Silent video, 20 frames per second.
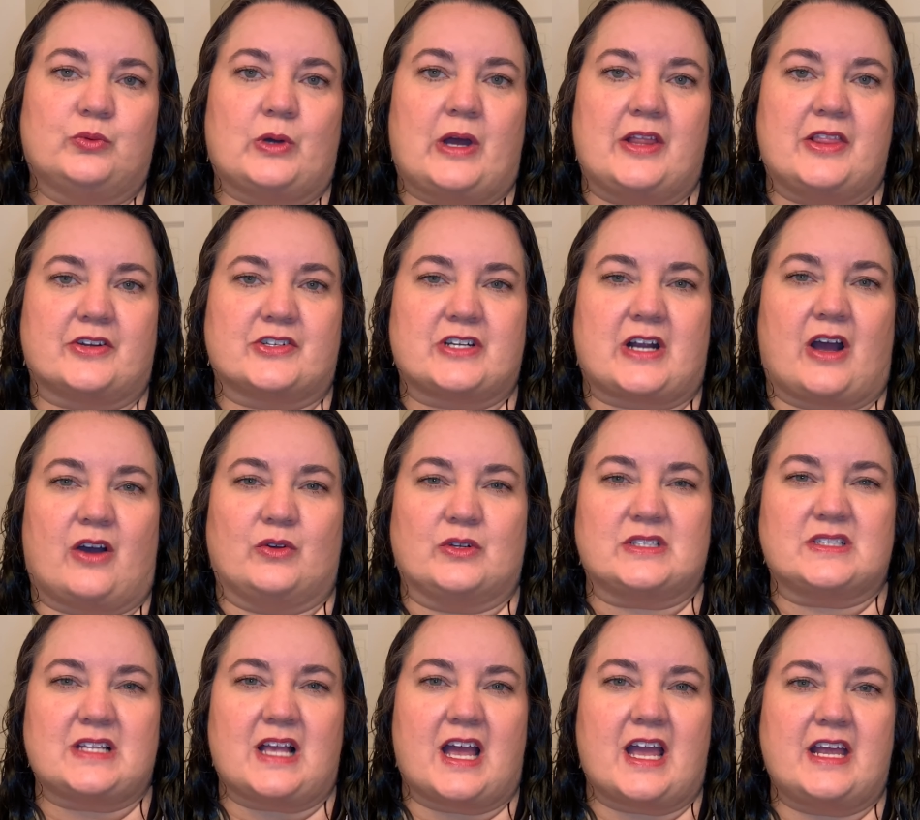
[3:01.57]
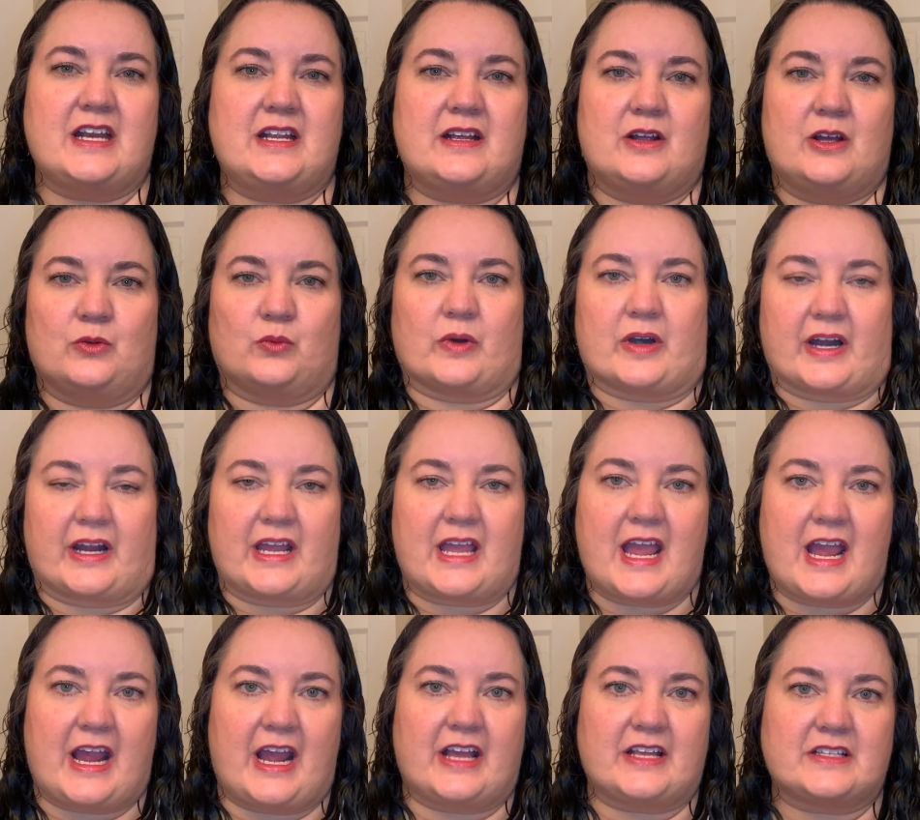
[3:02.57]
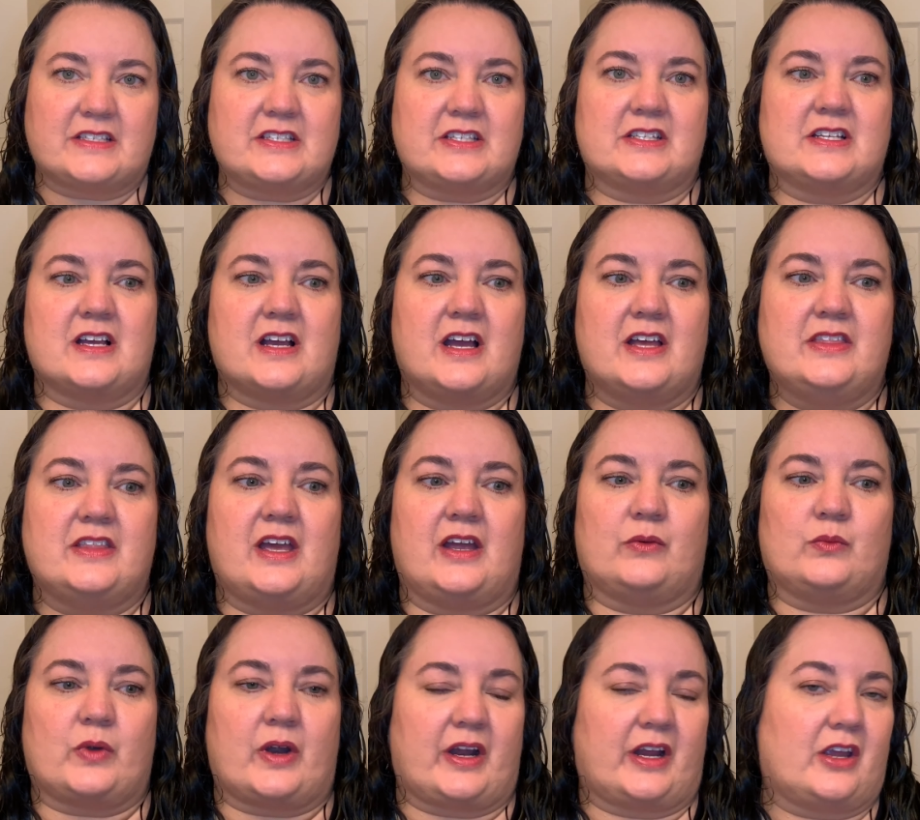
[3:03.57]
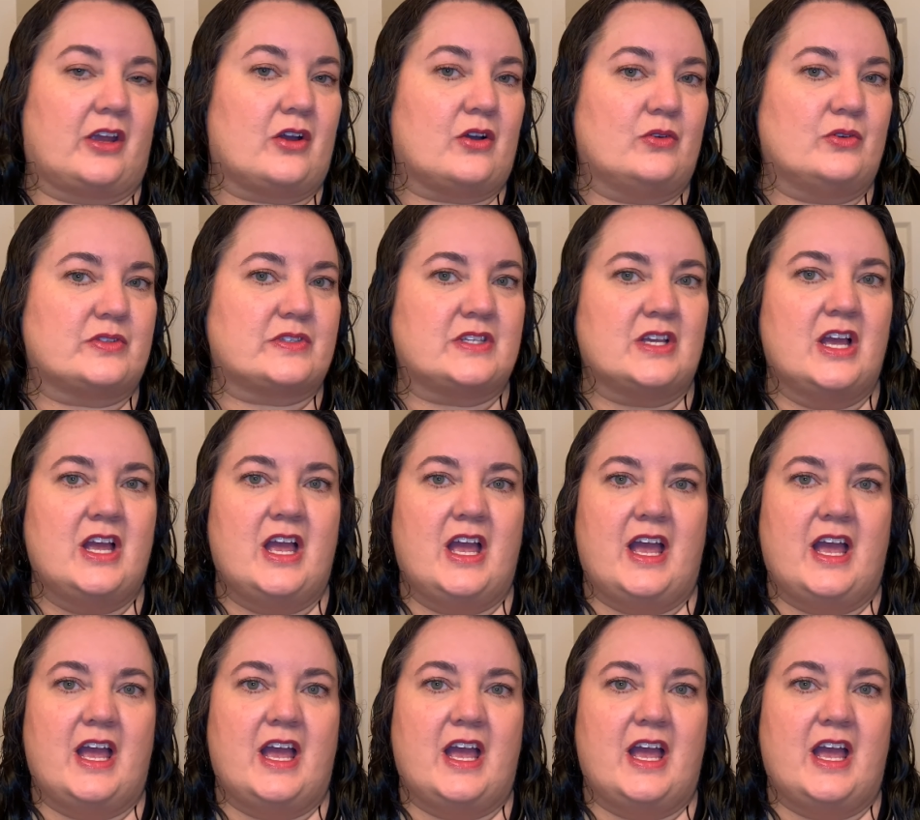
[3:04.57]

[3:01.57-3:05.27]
weather outside, wearing hats, and then wearing coats.